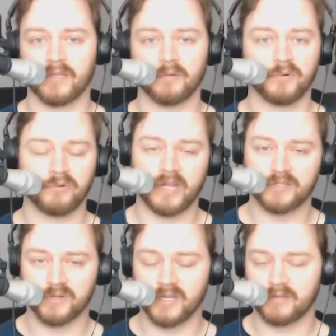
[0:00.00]
They will
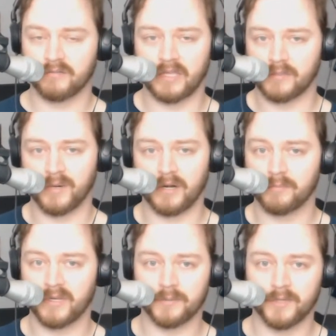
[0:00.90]
graduate at the bare
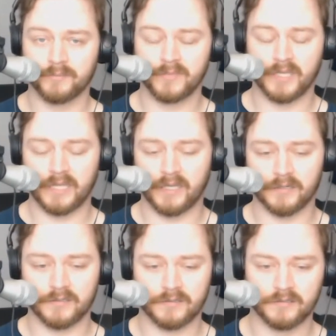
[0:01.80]
minimum
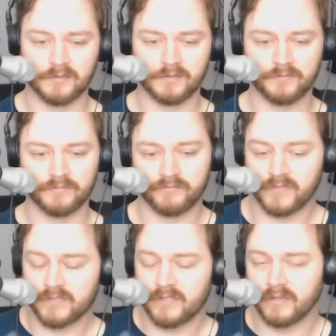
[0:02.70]
and
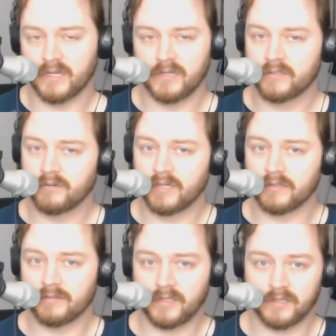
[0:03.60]
they'll still get a degree
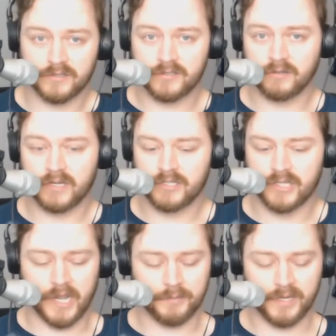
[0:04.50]
and they'll still get a
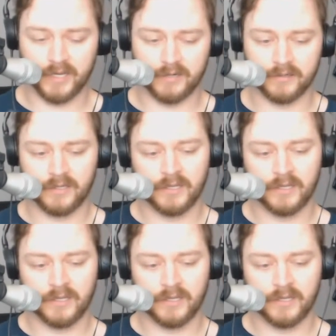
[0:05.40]
job. And